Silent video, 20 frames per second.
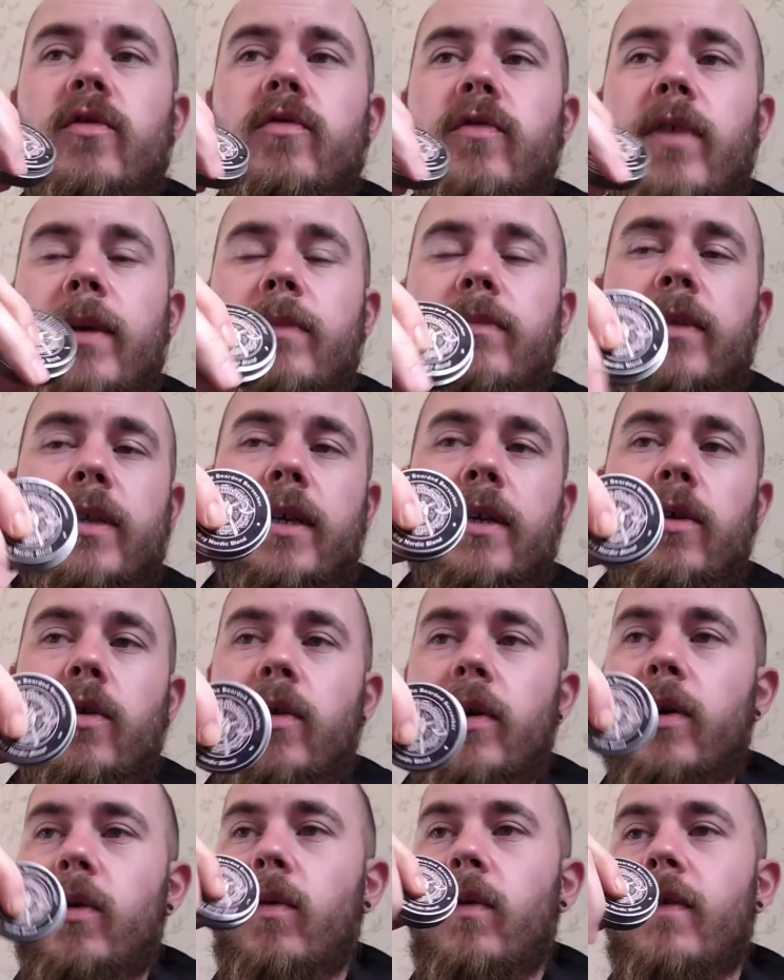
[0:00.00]
grapeseed
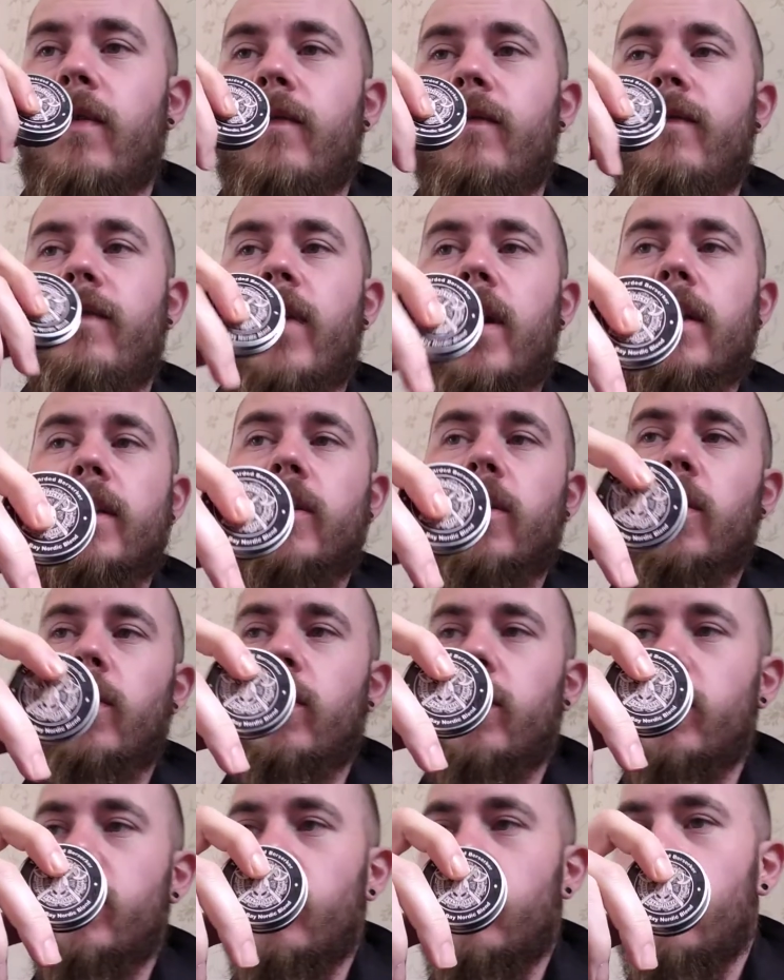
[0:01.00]
oil, fine
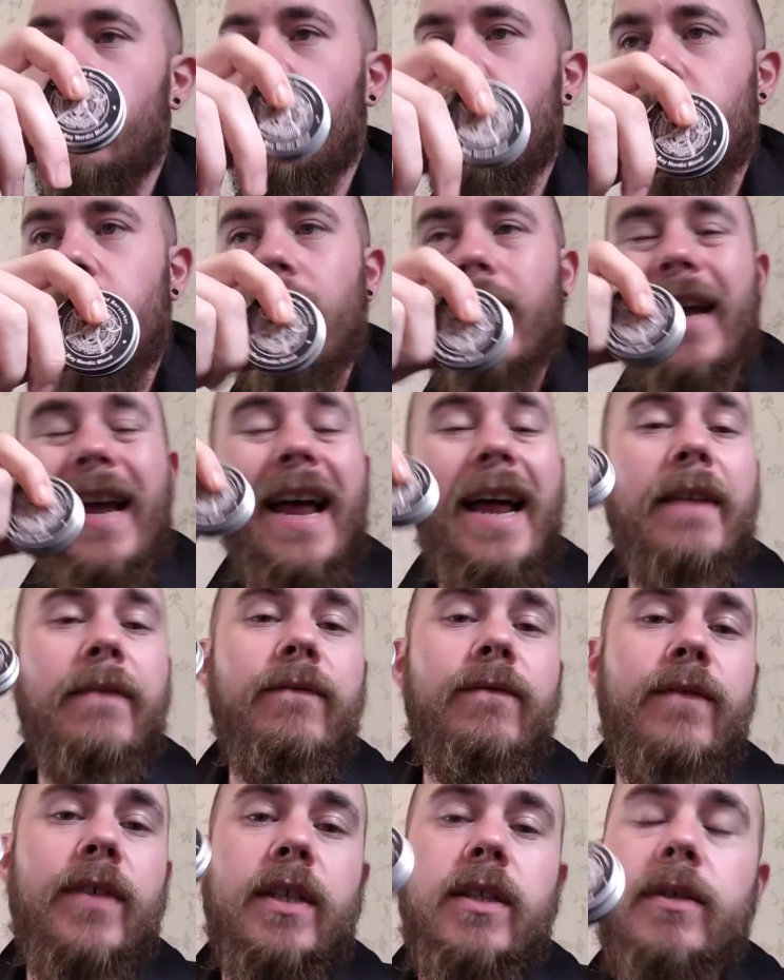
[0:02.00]
coconut oil,
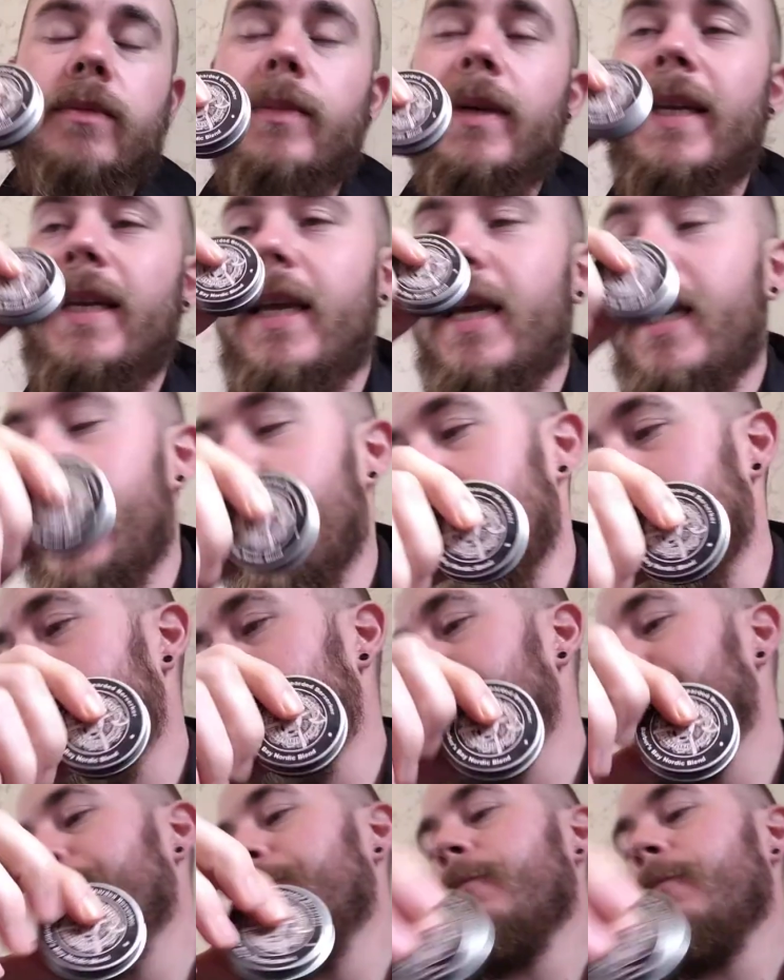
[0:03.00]
and vitamin E.